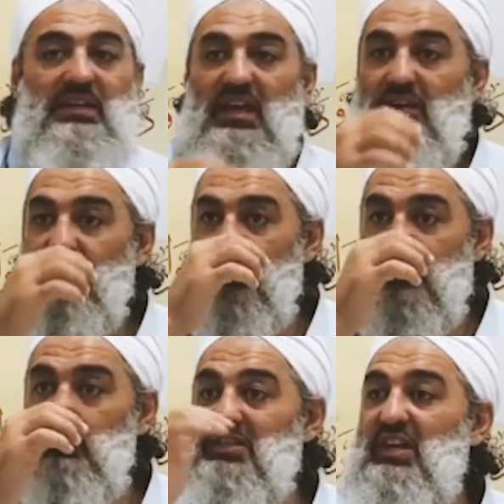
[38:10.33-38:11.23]
careful, this
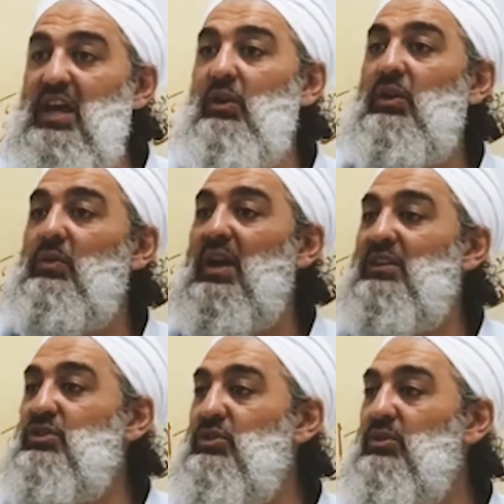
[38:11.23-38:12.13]
is what's going on
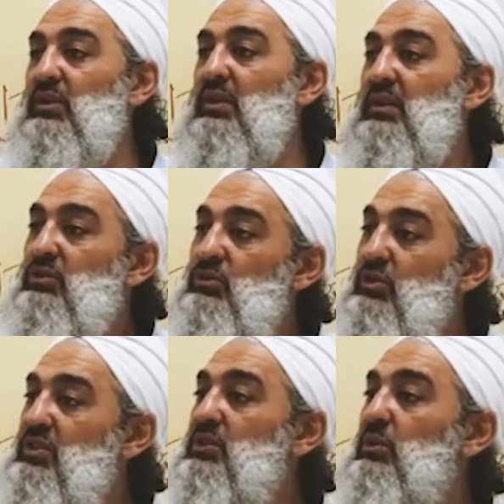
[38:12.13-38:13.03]
around you, do
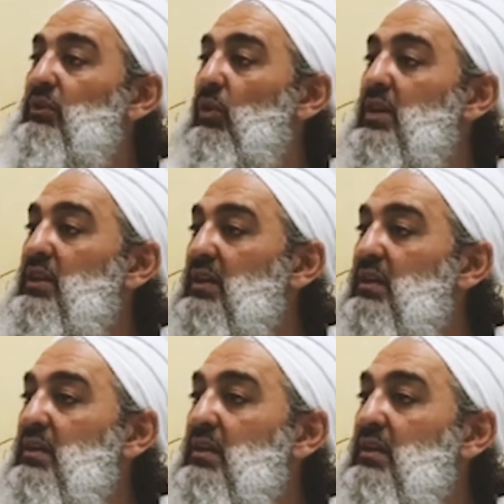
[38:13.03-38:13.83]
this to avoid it.